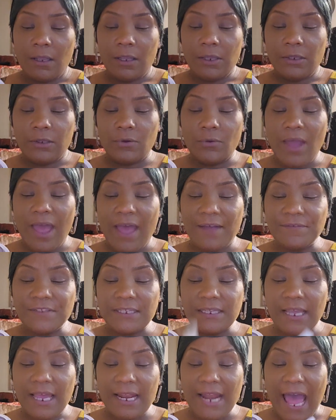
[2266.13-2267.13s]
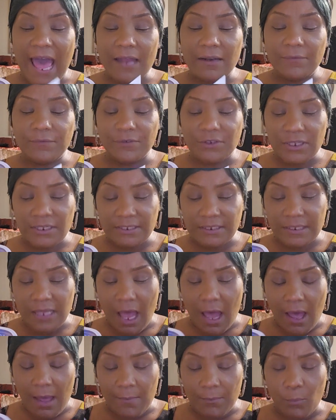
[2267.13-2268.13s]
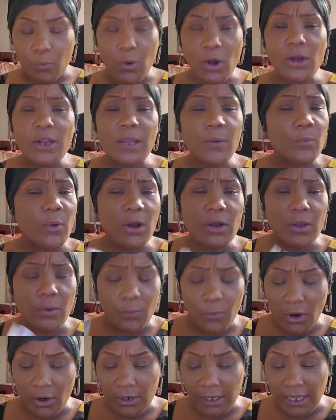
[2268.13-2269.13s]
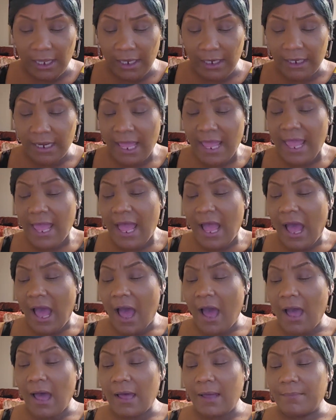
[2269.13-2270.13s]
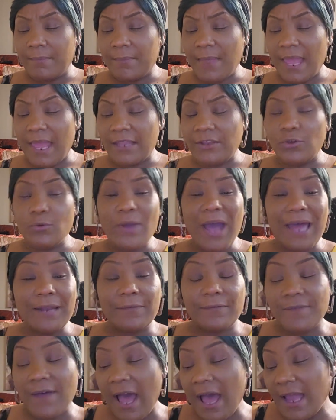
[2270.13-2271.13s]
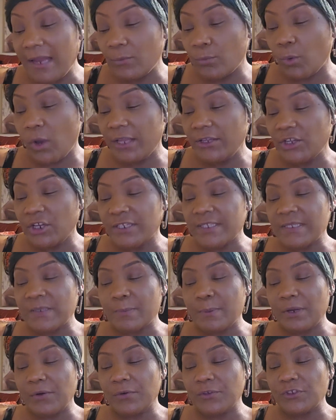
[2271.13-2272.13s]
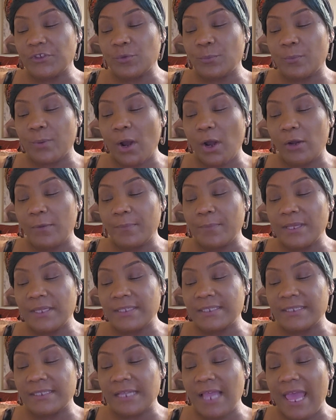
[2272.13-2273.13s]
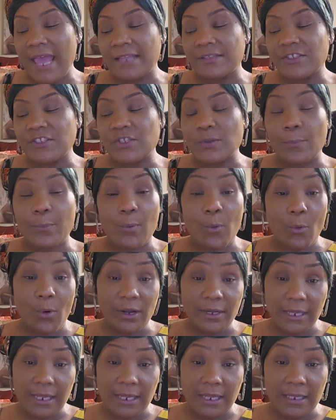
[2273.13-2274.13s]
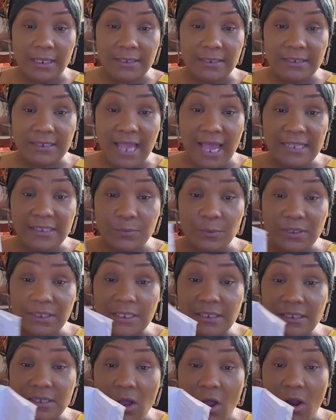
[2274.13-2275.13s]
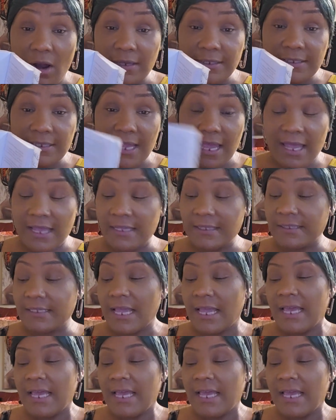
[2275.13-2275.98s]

You have to get out of just working. And you got to find what your spiritual purpose and support is. That's what this card says.